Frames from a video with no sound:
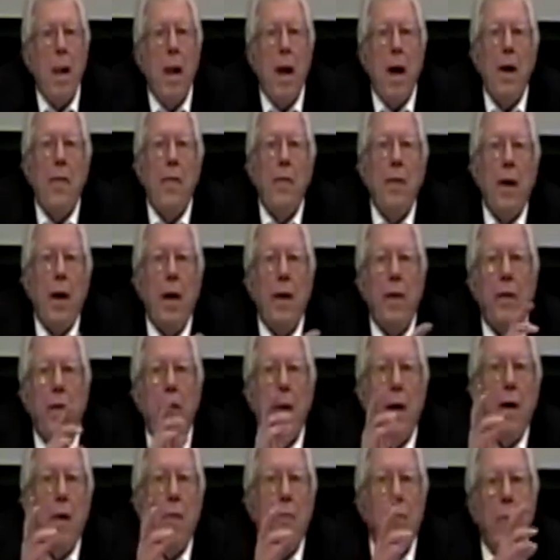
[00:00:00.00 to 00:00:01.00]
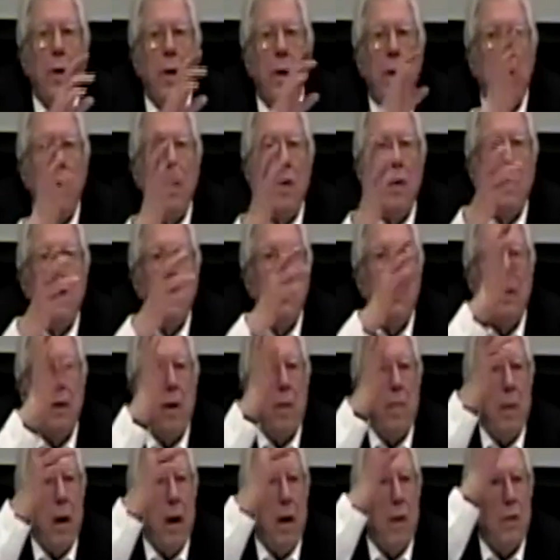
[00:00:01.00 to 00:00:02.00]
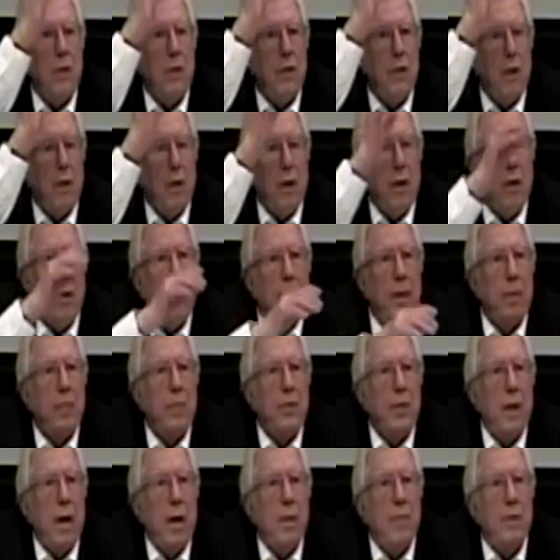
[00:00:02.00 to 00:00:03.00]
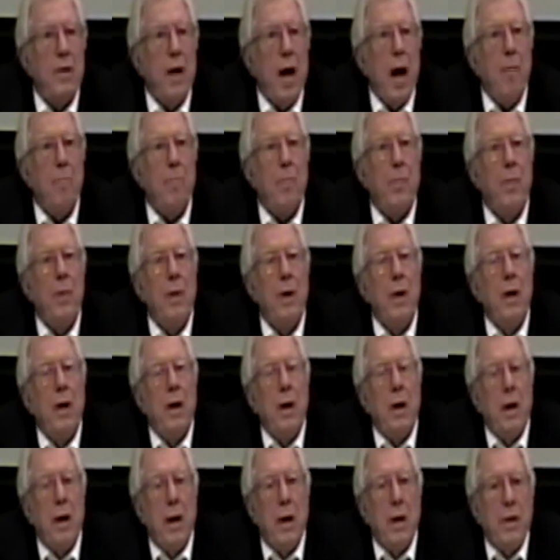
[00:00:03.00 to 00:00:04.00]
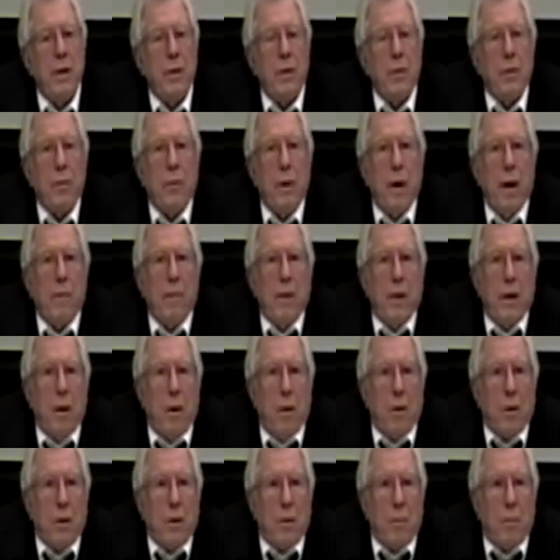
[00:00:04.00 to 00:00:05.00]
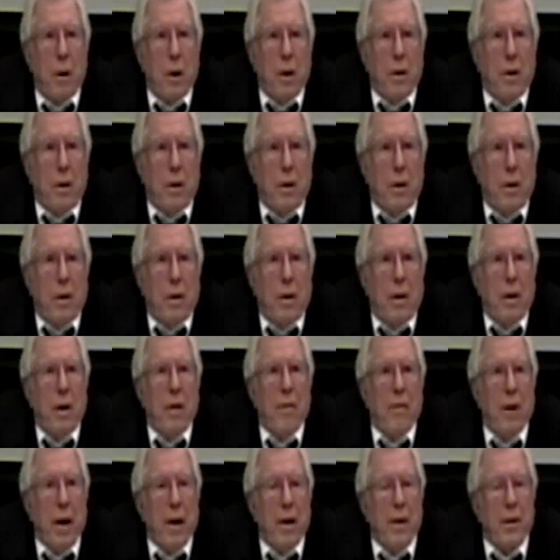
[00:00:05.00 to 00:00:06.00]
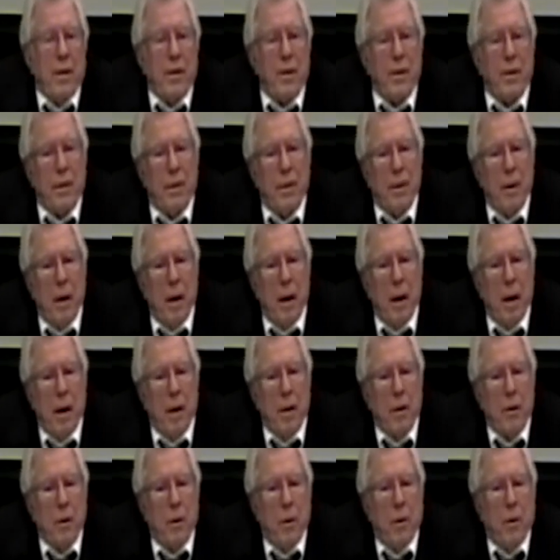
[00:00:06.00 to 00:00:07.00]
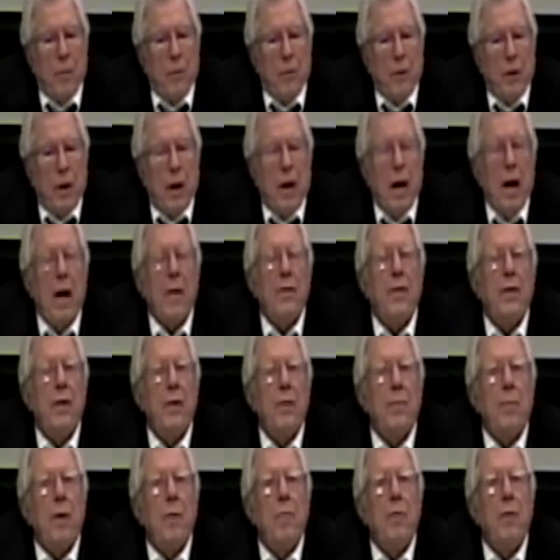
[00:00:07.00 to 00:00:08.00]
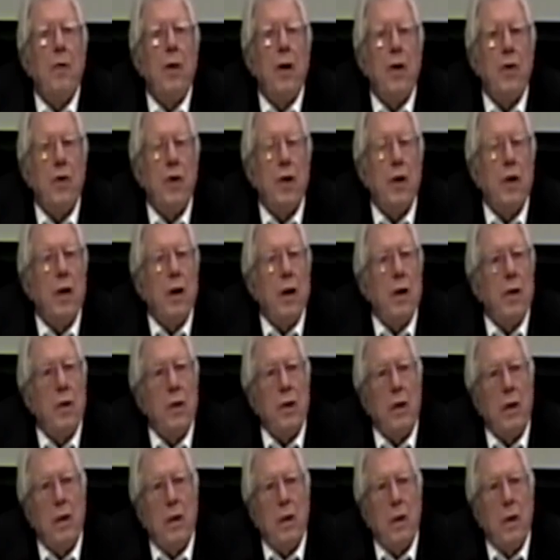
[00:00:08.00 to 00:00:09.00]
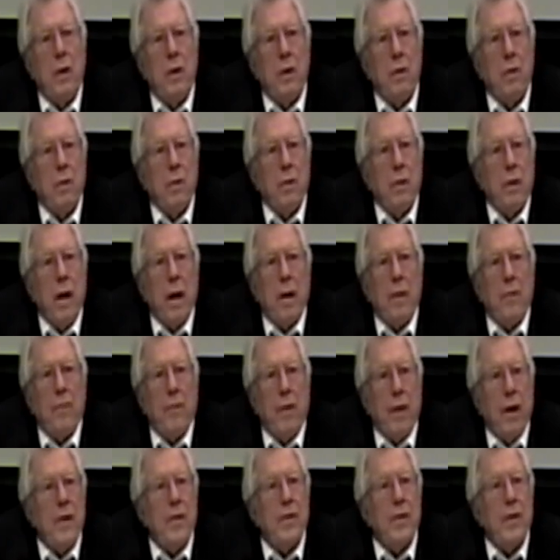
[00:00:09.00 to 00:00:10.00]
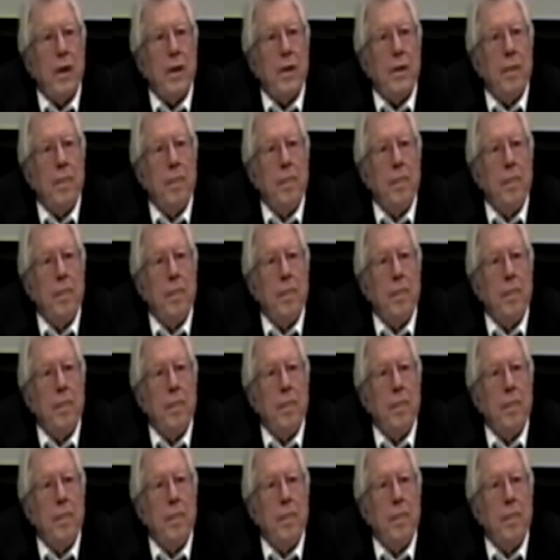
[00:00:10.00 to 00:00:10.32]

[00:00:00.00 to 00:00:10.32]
and then they will somehow circle themselves up into heaven knows what uh, events. So she had this premonition and she could not face it.